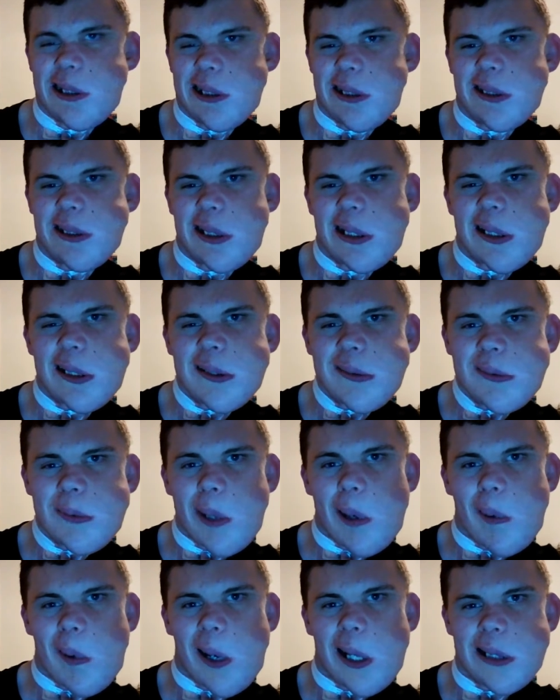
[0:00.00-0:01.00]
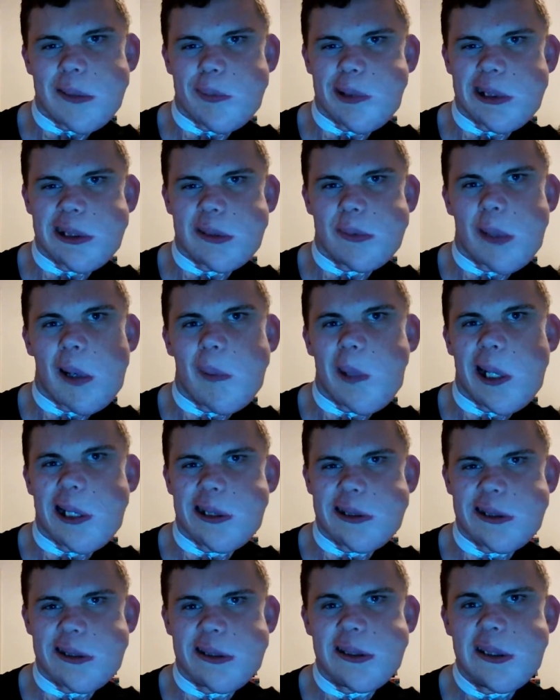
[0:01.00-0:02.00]
heard from a lot of people that
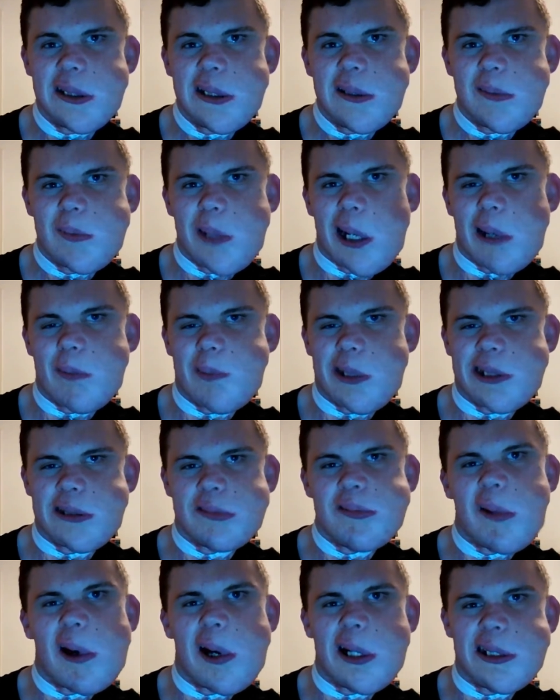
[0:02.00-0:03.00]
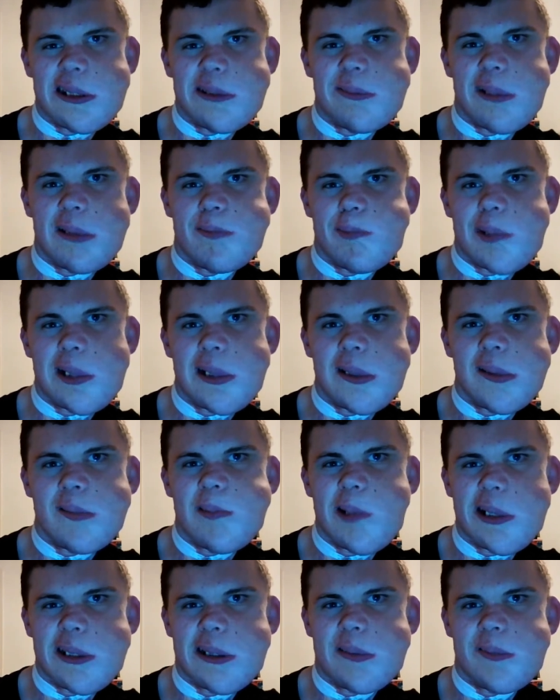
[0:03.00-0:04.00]
they thought he was
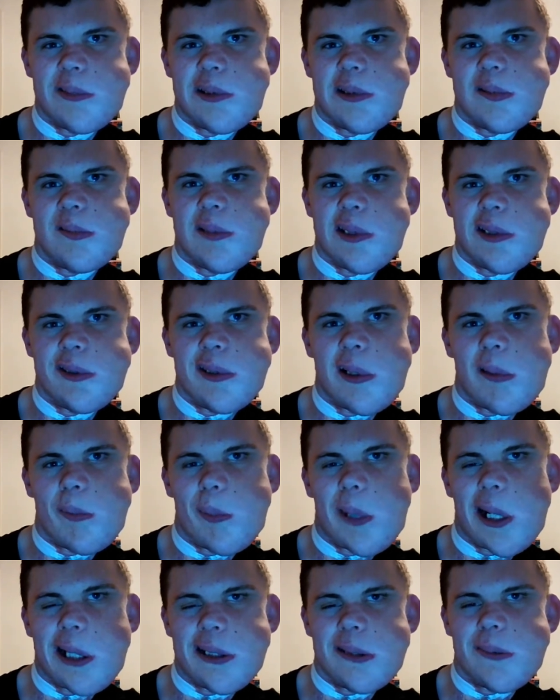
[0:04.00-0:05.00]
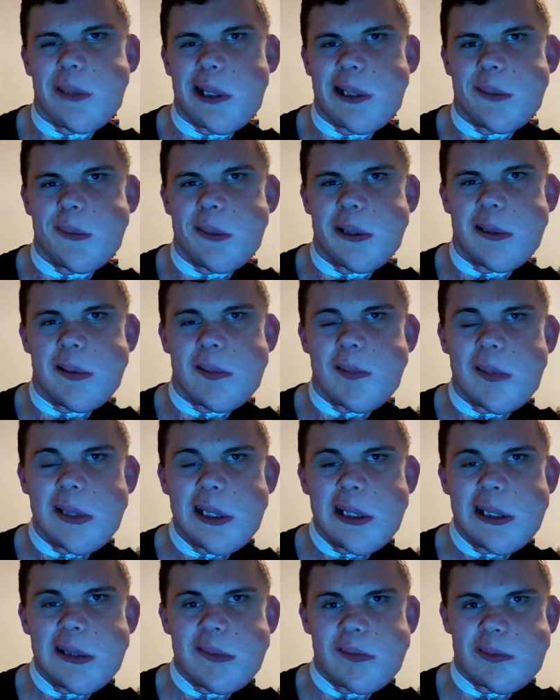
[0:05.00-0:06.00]
perfect in the original Spider-Man
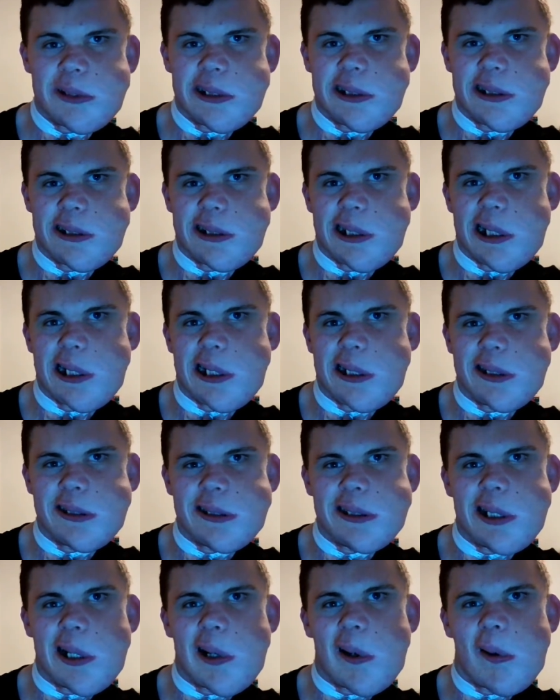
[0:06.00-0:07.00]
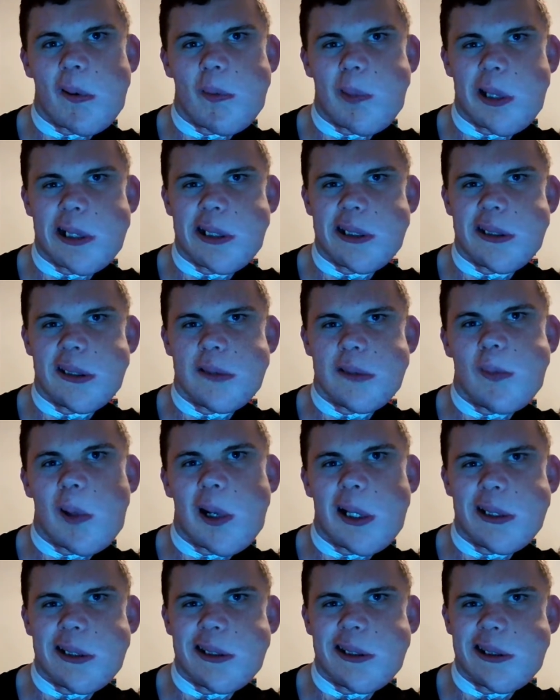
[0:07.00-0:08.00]
movie, and so they
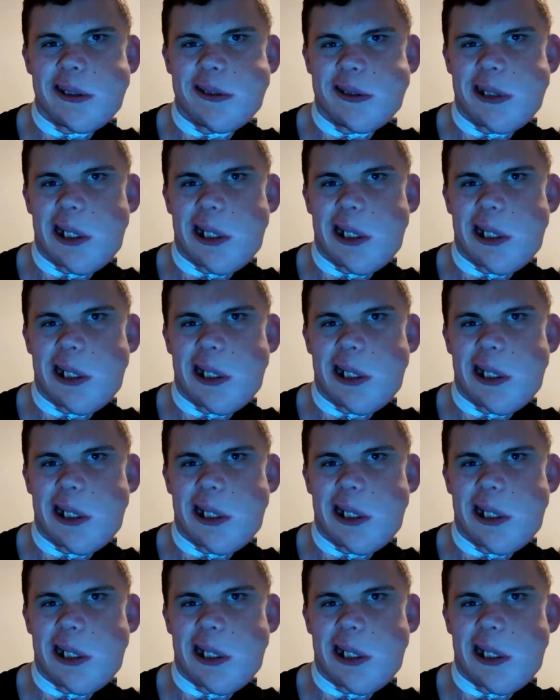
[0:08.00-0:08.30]
wanted him